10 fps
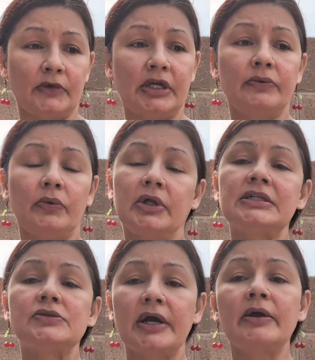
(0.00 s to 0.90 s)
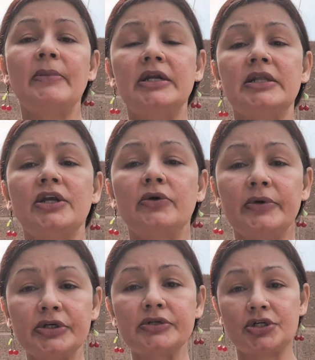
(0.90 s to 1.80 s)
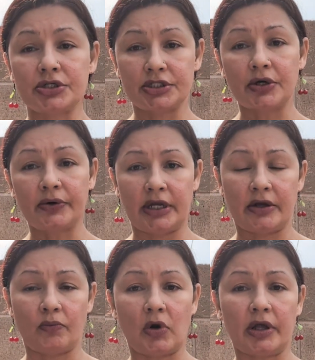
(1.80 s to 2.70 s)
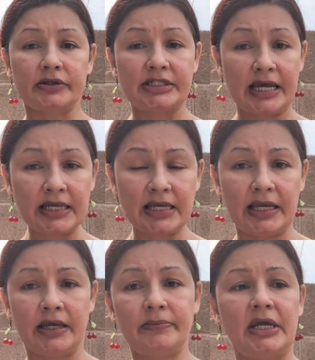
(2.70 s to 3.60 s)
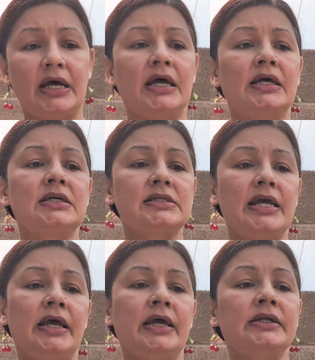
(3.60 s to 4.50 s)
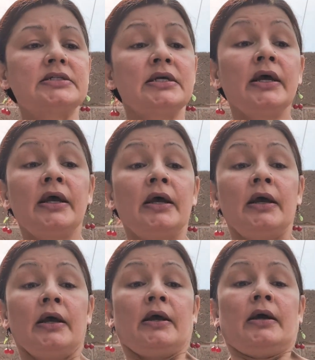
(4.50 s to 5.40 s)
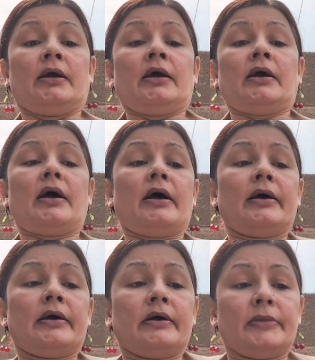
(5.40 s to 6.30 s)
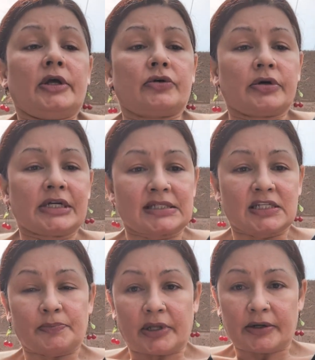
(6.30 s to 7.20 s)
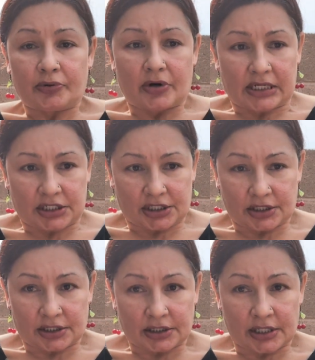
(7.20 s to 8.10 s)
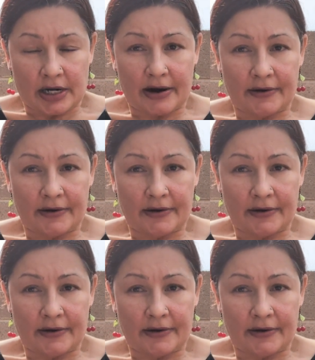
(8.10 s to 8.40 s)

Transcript: It's recommended that you reduce your sodium while taking it because it increases blood pressure